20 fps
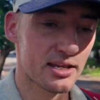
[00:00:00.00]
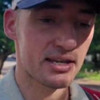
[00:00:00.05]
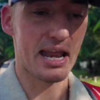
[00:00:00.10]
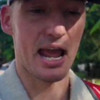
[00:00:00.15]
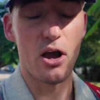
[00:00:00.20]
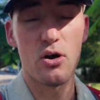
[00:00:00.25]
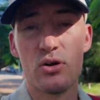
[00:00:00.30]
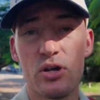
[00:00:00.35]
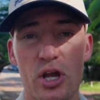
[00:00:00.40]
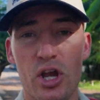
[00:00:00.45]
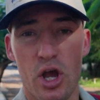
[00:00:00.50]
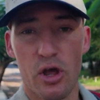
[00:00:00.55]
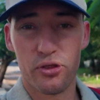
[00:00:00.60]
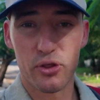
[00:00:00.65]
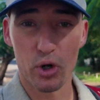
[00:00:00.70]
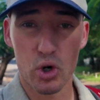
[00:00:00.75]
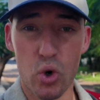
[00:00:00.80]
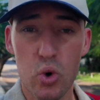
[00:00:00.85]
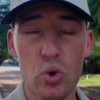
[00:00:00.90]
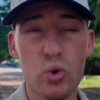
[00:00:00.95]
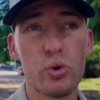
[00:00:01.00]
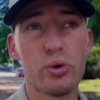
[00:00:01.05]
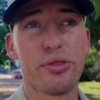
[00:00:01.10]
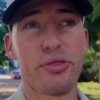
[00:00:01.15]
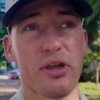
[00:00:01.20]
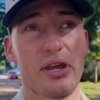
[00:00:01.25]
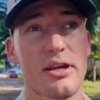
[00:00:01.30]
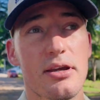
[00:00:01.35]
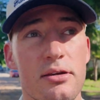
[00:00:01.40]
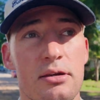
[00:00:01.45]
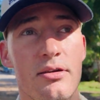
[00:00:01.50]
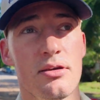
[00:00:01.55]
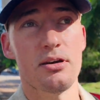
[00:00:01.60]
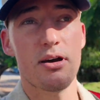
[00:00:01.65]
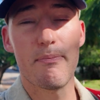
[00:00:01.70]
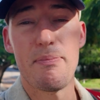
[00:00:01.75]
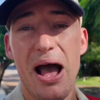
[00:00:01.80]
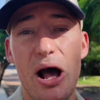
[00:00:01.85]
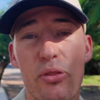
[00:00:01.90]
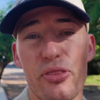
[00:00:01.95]
Now, the cool thing
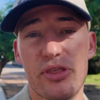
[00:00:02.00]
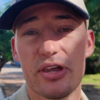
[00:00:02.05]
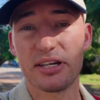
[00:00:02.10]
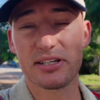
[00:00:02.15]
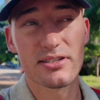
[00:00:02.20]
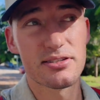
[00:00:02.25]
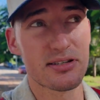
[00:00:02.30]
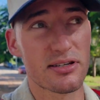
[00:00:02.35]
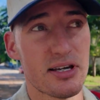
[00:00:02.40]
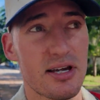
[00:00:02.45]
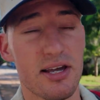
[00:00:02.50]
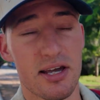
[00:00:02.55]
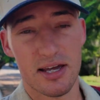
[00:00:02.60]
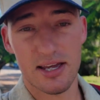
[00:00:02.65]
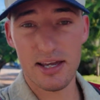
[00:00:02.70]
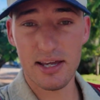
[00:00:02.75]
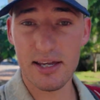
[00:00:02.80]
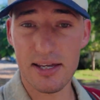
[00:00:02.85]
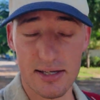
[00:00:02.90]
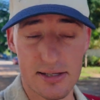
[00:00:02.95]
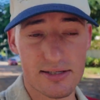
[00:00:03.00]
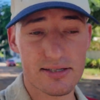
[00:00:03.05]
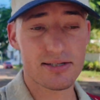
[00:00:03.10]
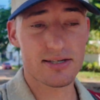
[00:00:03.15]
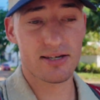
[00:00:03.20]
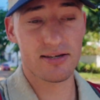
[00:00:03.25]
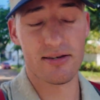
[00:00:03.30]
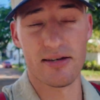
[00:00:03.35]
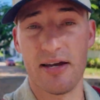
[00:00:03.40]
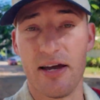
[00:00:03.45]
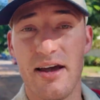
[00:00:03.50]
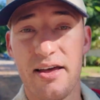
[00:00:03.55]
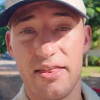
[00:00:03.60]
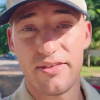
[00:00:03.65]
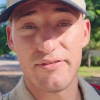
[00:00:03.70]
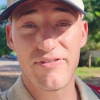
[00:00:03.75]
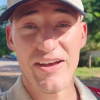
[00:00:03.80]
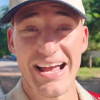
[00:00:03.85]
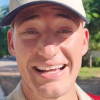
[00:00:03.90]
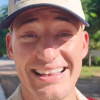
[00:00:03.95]
about this is
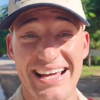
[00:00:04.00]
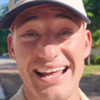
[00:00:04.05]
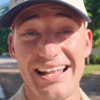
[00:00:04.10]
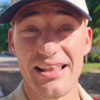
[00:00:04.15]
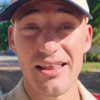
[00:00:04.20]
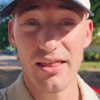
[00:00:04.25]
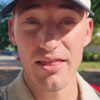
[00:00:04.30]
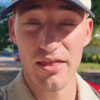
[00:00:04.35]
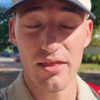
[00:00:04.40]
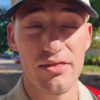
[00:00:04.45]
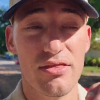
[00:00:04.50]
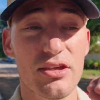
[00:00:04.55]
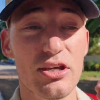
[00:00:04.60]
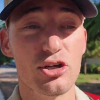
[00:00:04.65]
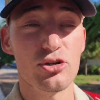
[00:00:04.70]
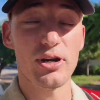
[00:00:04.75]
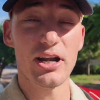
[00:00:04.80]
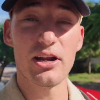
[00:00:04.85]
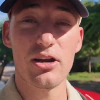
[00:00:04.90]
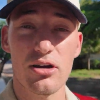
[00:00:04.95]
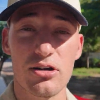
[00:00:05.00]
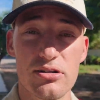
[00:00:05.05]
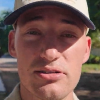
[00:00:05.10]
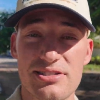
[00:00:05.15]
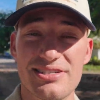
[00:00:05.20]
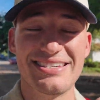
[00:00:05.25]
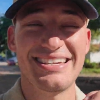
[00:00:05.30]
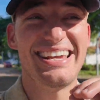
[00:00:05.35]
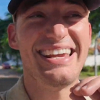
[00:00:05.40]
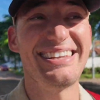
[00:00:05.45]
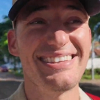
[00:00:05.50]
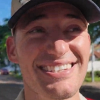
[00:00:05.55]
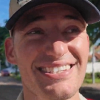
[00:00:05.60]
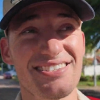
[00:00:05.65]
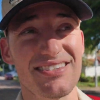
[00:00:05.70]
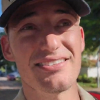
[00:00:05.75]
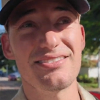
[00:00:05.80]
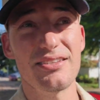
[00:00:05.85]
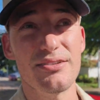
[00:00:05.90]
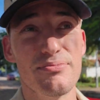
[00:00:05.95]
the fact that the credit cards in the
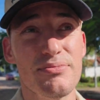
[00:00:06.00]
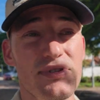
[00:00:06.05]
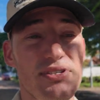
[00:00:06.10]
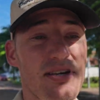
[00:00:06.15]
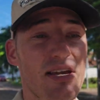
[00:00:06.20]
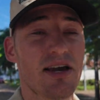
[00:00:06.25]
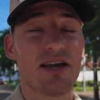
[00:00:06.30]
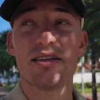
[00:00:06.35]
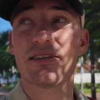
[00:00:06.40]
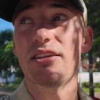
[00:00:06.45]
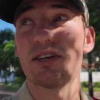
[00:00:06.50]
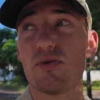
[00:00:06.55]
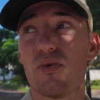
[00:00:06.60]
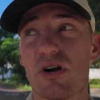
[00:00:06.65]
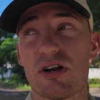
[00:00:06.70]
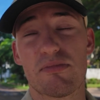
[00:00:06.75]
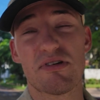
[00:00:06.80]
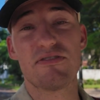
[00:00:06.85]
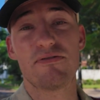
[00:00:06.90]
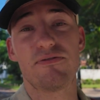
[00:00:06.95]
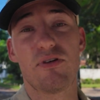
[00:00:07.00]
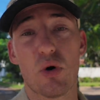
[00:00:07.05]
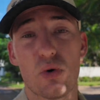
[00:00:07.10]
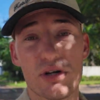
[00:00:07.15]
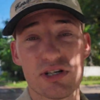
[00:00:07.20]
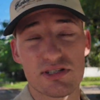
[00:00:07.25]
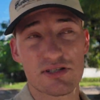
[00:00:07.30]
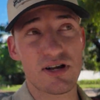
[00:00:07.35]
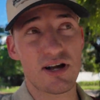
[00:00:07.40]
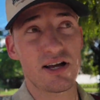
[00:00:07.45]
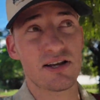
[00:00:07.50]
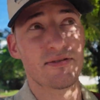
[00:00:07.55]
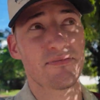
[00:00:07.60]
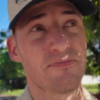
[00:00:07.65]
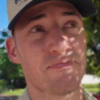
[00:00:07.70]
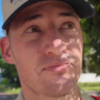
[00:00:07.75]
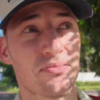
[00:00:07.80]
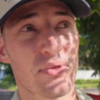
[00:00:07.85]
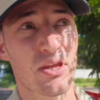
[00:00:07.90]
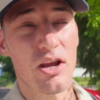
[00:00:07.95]
systems that you want to be focused on
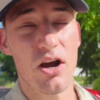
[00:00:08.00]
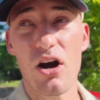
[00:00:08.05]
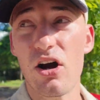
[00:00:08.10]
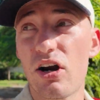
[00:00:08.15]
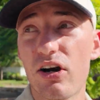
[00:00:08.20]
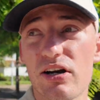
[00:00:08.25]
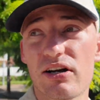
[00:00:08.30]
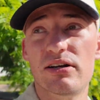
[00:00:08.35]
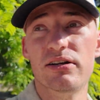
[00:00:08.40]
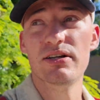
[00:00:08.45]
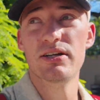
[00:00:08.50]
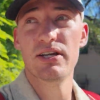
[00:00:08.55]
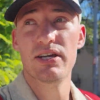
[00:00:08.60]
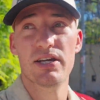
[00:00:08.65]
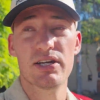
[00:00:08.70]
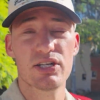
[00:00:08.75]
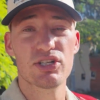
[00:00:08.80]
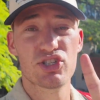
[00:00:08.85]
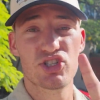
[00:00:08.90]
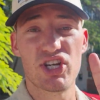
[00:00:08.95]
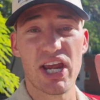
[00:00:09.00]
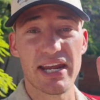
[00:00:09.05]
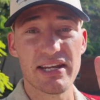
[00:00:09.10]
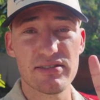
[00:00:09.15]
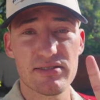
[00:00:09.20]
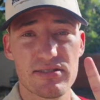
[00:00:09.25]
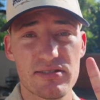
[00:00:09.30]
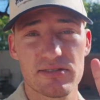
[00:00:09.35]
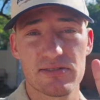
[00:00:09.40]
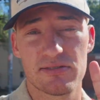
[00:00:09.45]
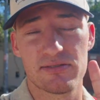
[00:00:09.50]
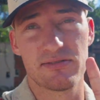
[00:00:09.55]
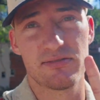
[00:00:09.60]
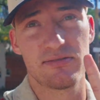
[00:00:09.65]
are Chase,